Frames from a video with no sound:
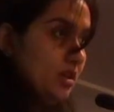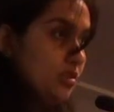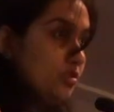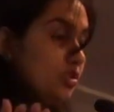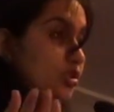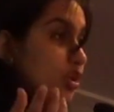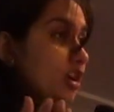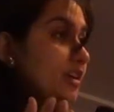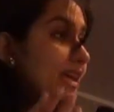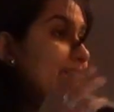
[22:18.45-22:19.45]
You are
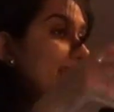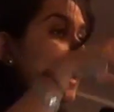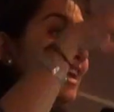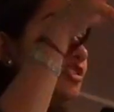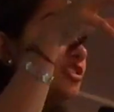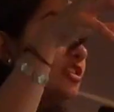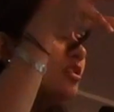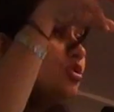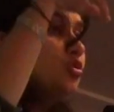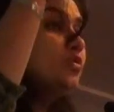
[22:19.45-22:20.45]
not taking
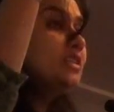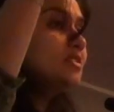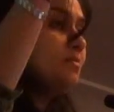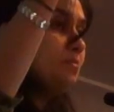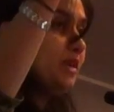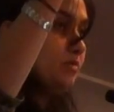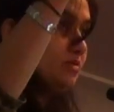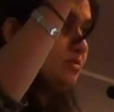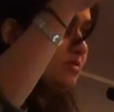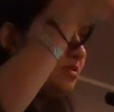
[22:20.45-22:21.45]
Asian or US
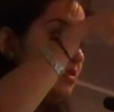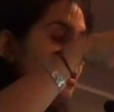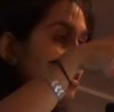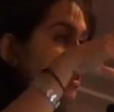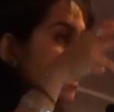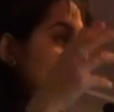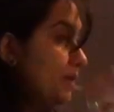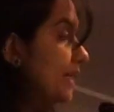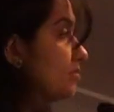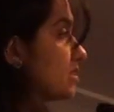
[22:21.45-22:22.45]
comparables. The
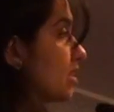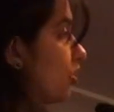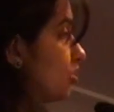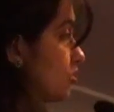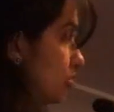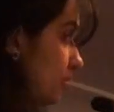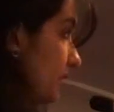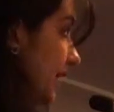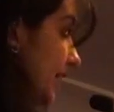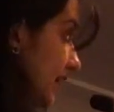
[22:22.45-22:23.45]
comparables are also
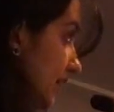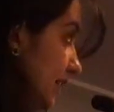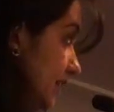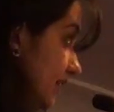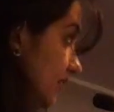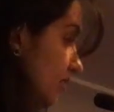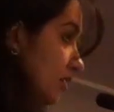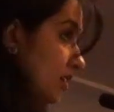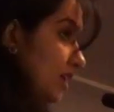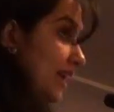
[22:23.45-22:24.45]
operating in India,
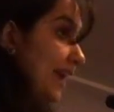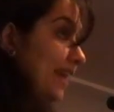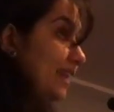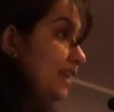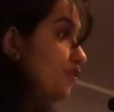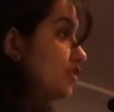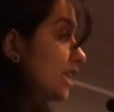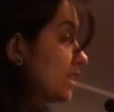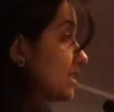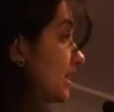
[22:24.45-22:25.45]
and if
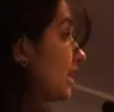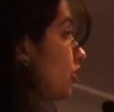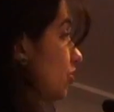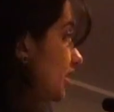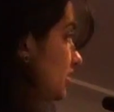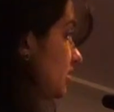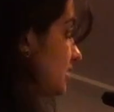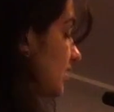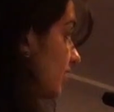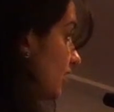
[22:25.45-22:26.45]
there is any
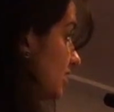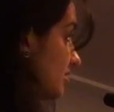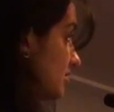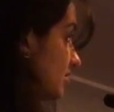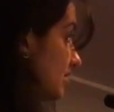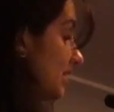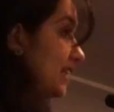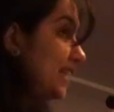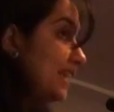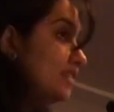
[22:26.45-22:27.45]
location savings,
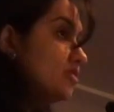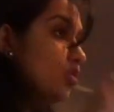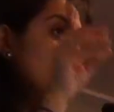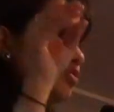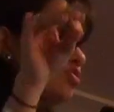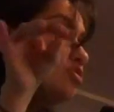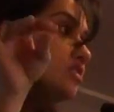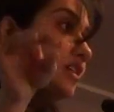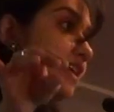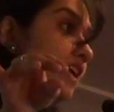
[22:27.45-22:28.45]
then that is also
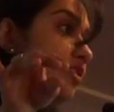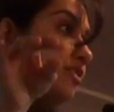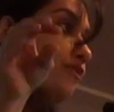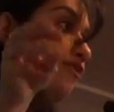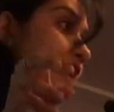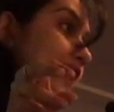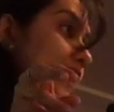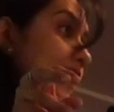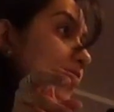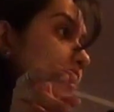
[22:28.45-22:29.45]
sitting or
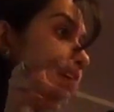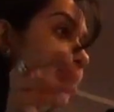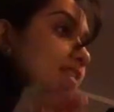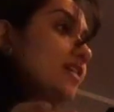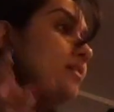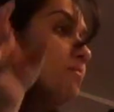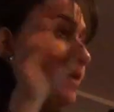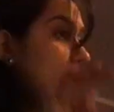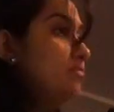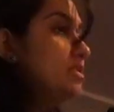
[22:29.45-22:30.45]
reflecting in the
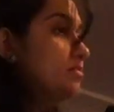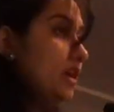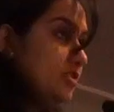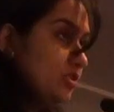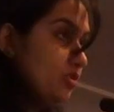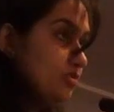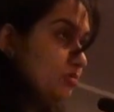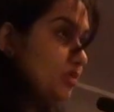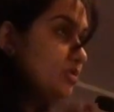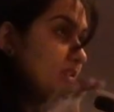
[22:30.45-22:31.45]
comparables margin also,
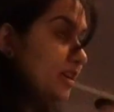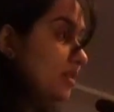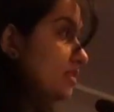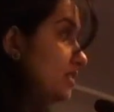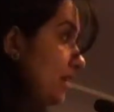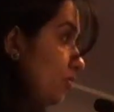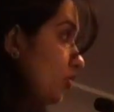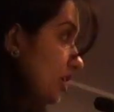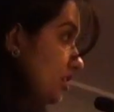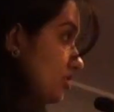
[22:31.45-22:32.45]
because they are in the same
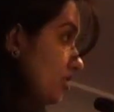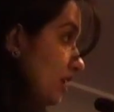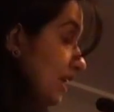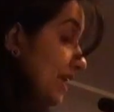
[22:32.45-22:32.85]
location.